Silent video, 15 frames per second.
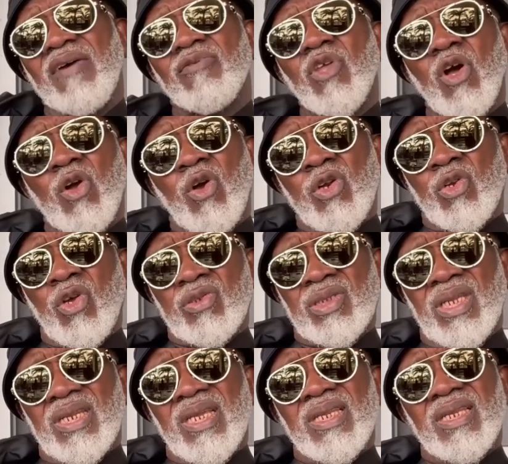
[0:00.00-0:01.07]
have not
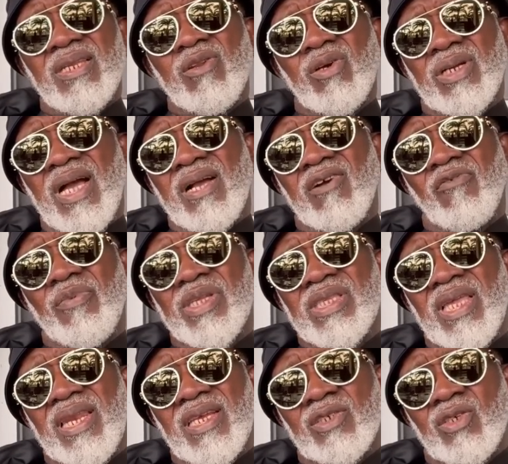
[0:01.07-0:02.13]
conducted any local
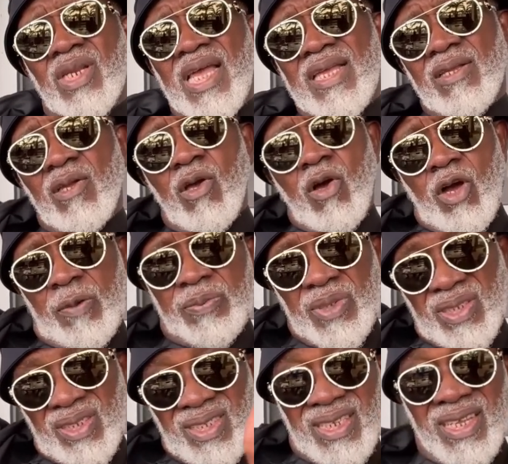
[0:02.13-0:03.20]
government election uh, up
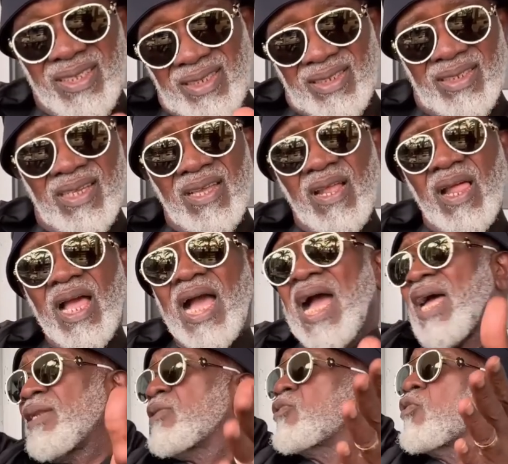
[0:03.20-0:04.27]
to date.
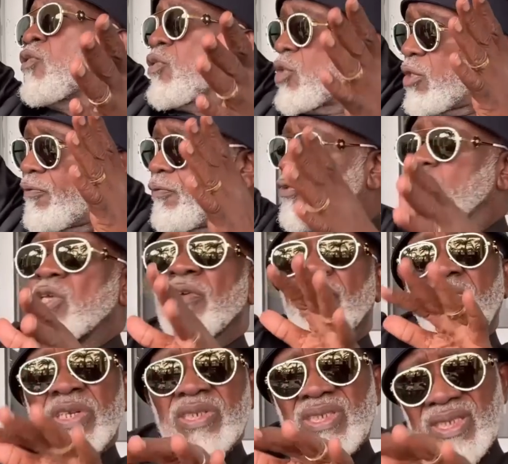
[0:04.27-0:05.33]
And if you
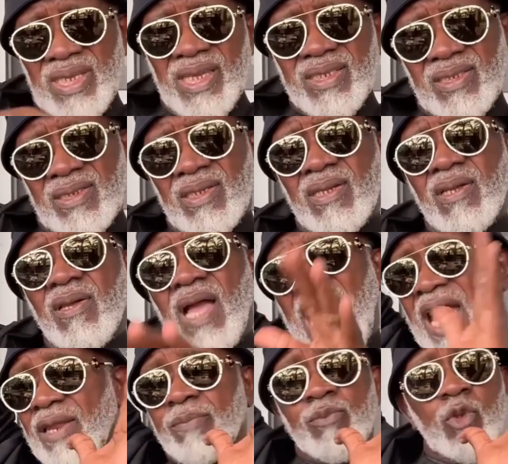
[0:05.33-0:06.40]
investigate,
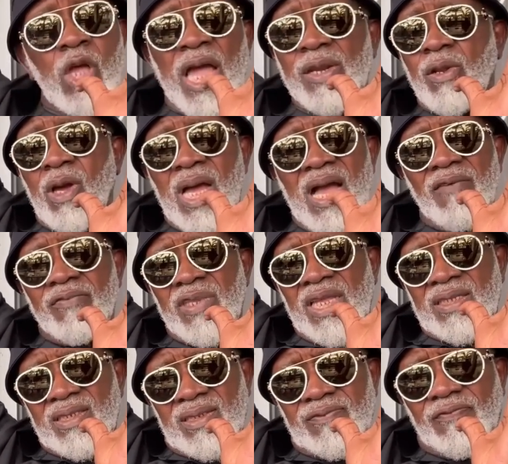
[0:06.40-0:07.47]
I, I don't have
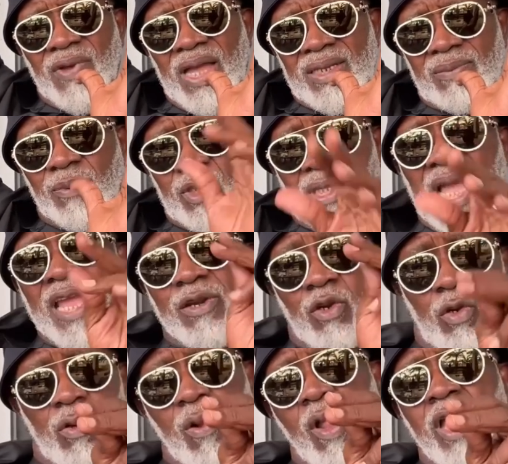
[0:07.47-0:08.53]
that fact, but I
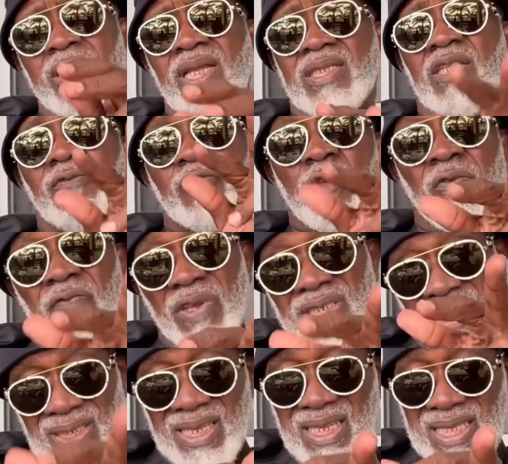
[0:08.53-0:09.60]
know that if you
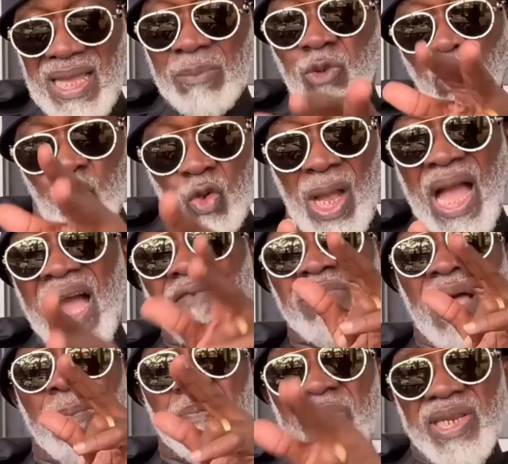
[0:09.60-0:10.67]
investigate, I'm sure I have
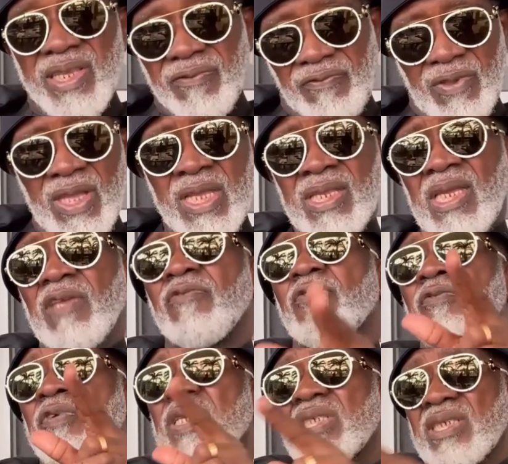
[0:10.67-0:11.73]
that belief. If you
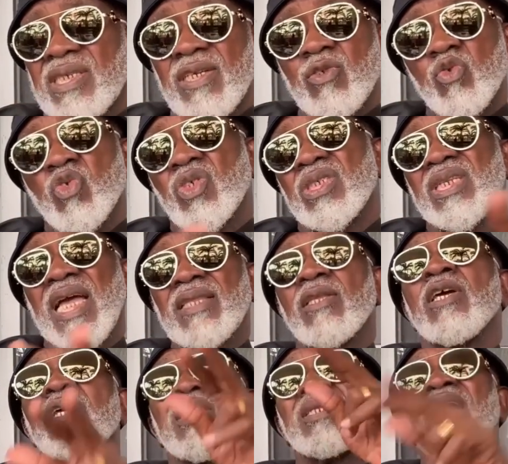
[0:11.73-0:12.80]
investigate, you see that
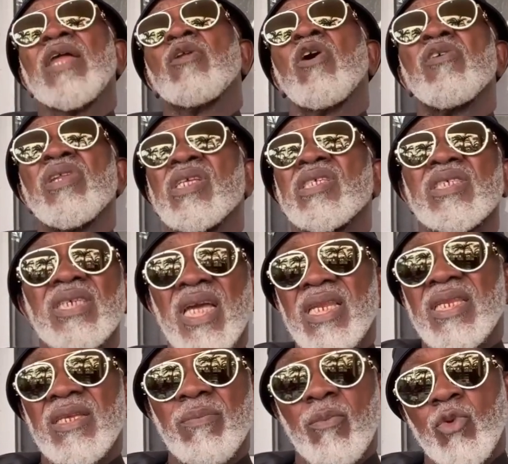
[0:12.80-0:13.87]
they are not releasing
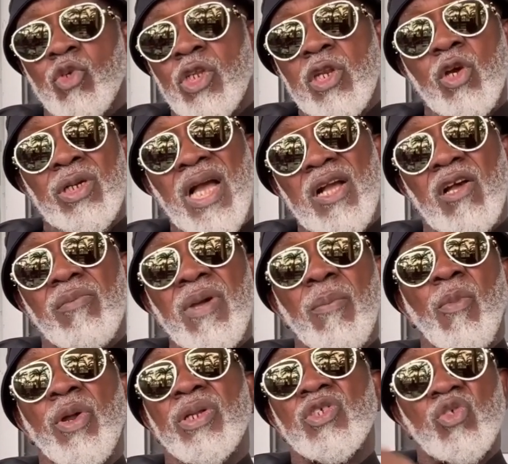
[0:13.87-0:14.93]
any the local
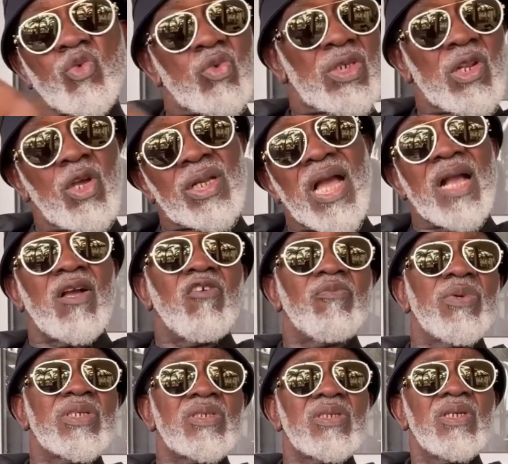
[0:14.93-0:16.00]
government monies to the local
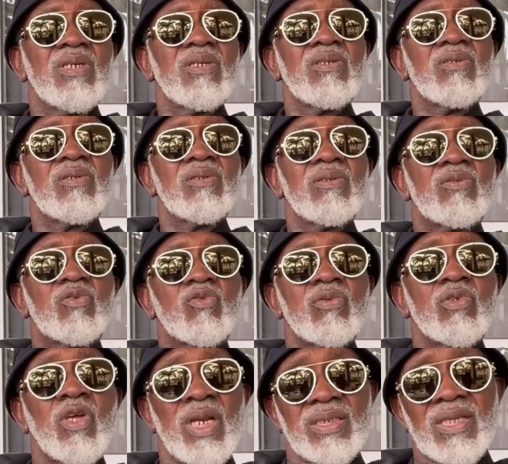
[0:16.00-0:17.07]
government. To
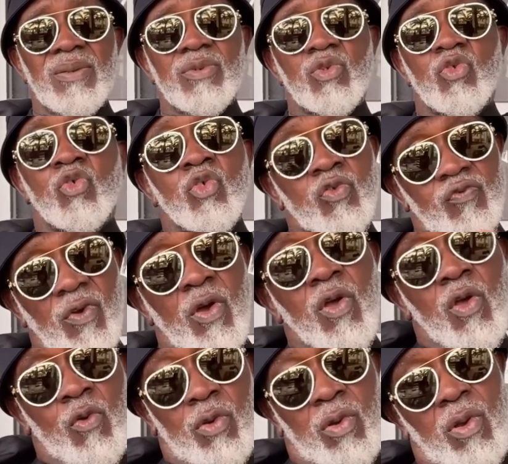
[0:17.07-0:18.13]
you understand me? To use
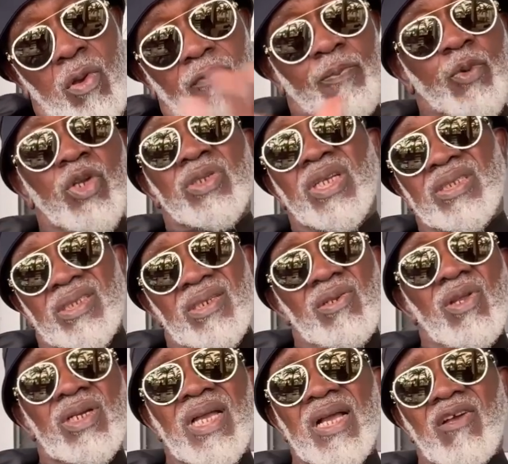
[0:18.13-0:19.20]
for uh, projects in
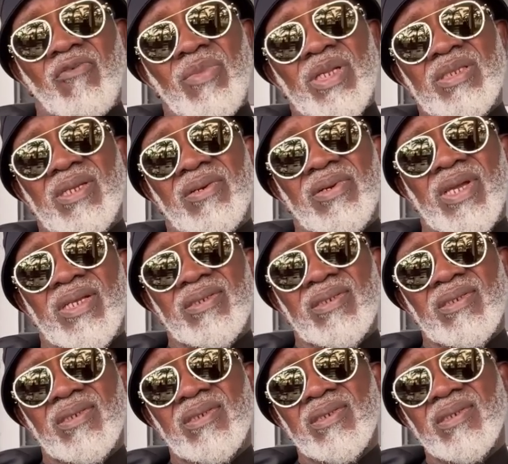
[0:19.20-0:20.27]
local government areas.